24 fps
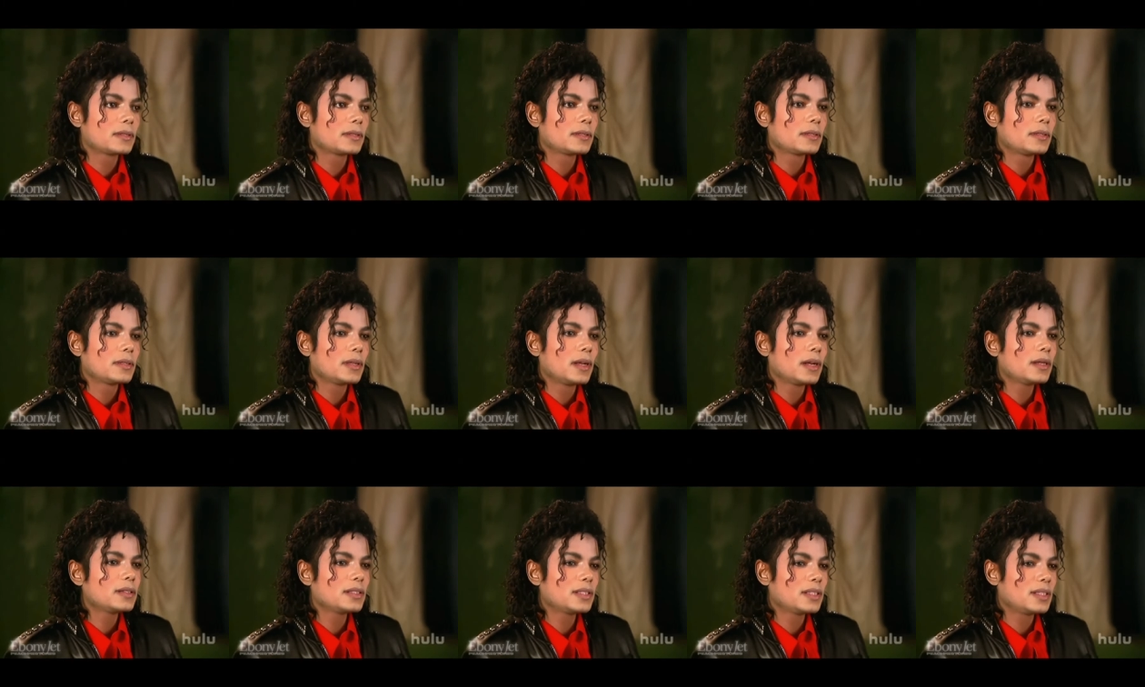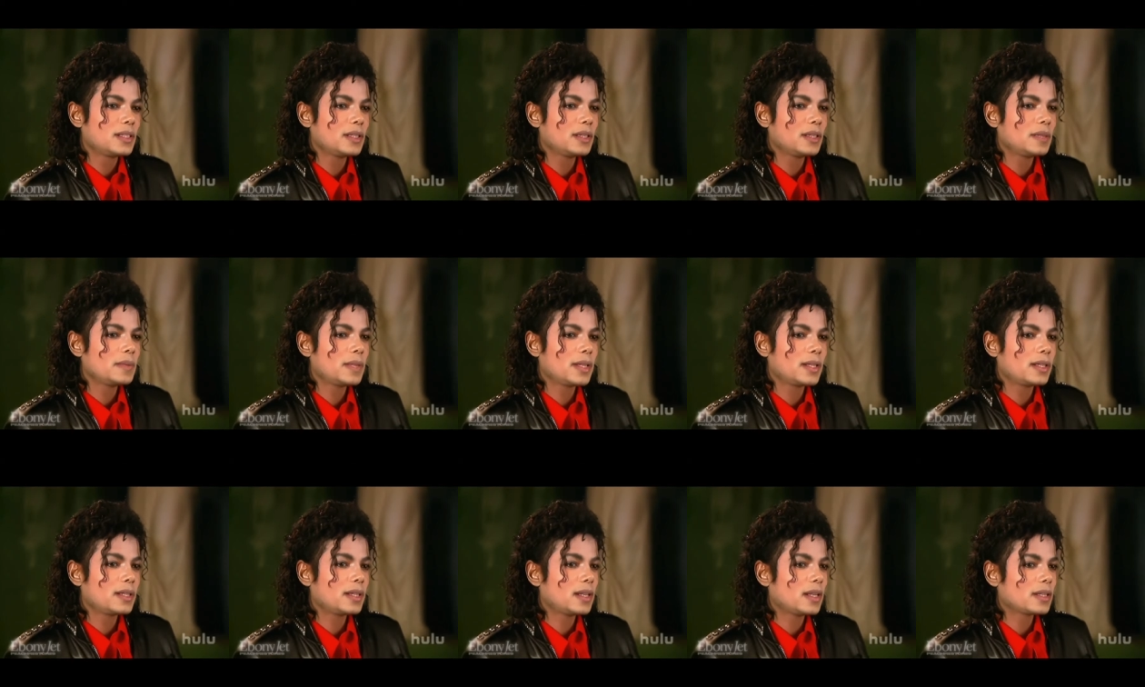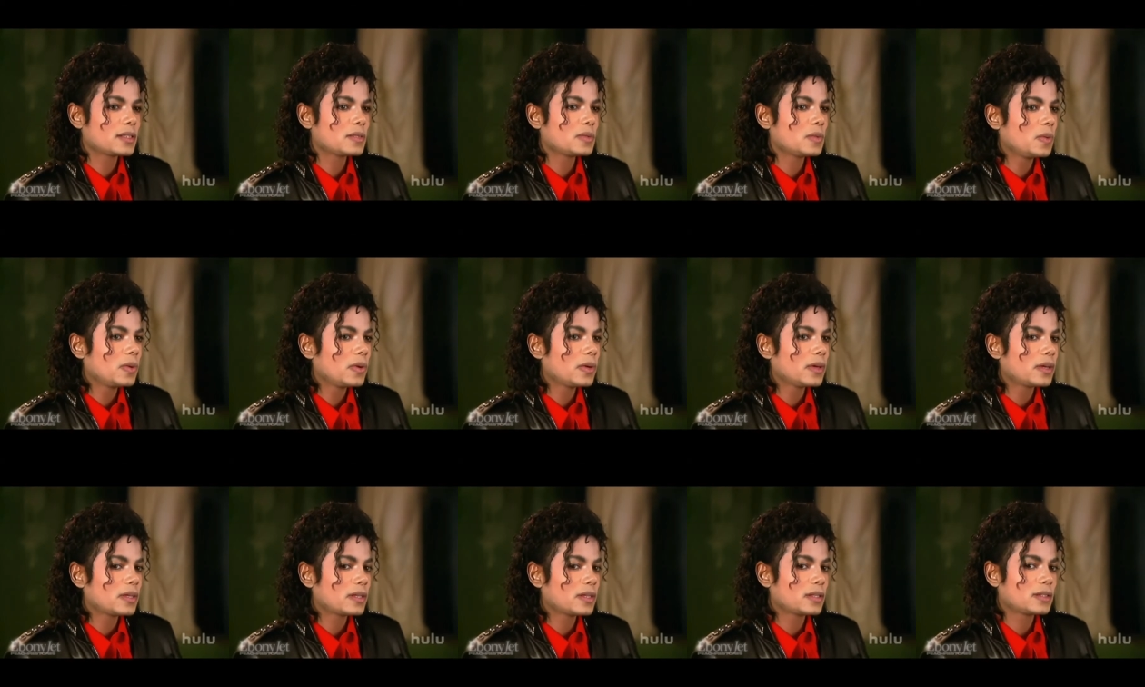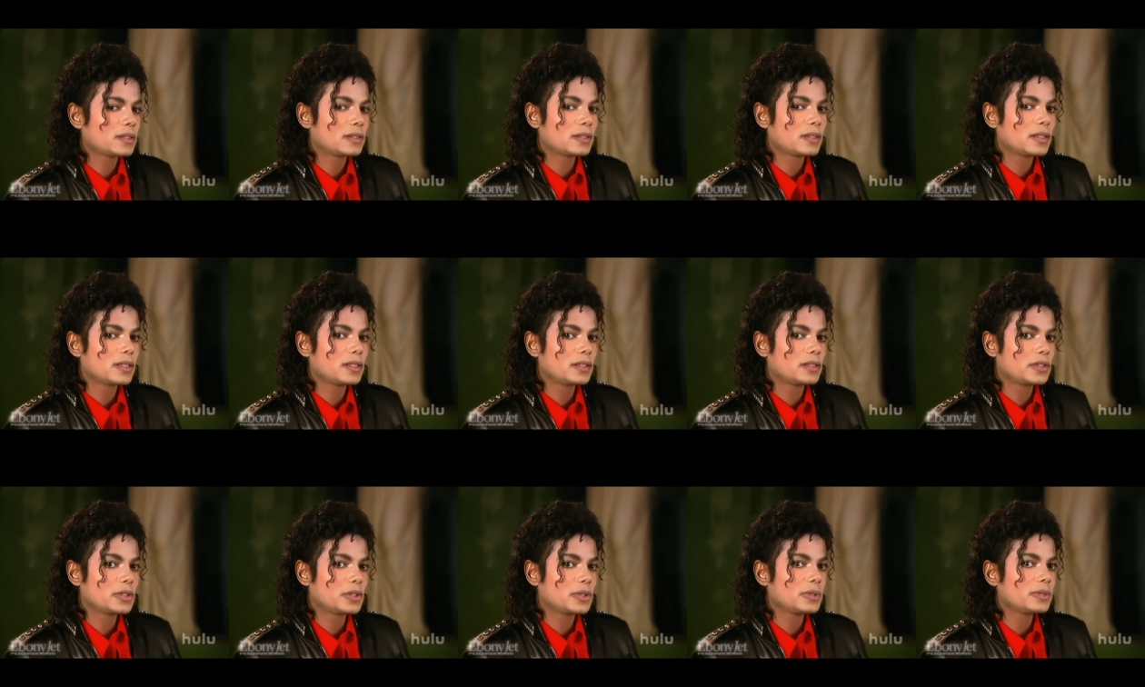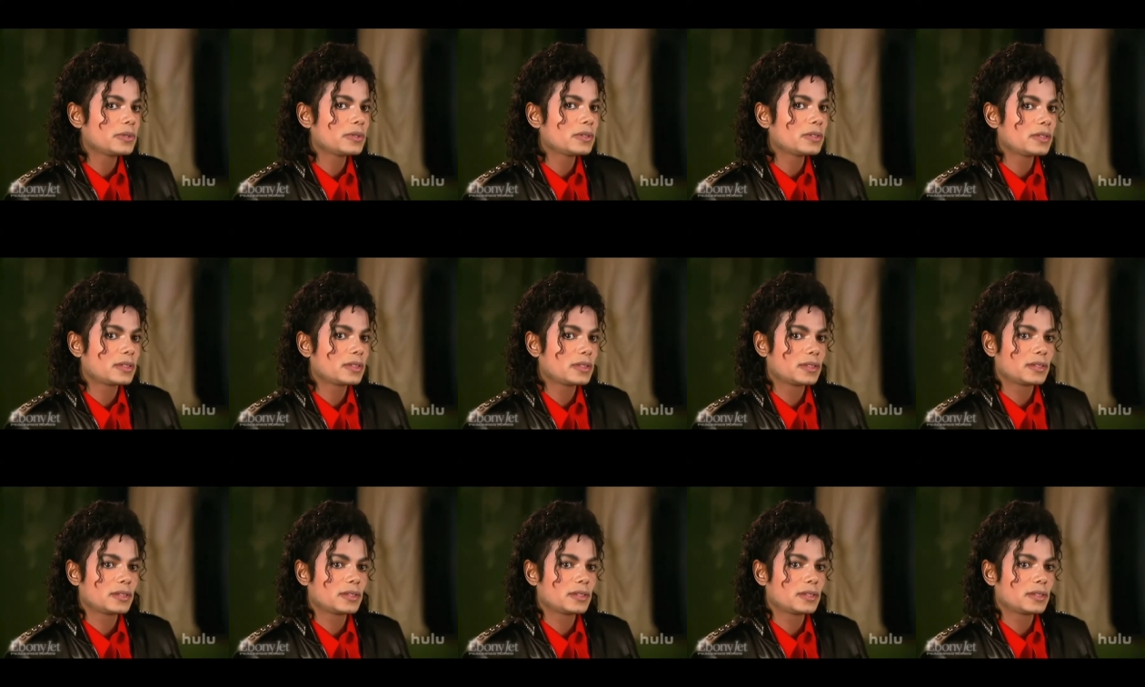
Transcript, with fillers: I don't think anybody likes war, in truth.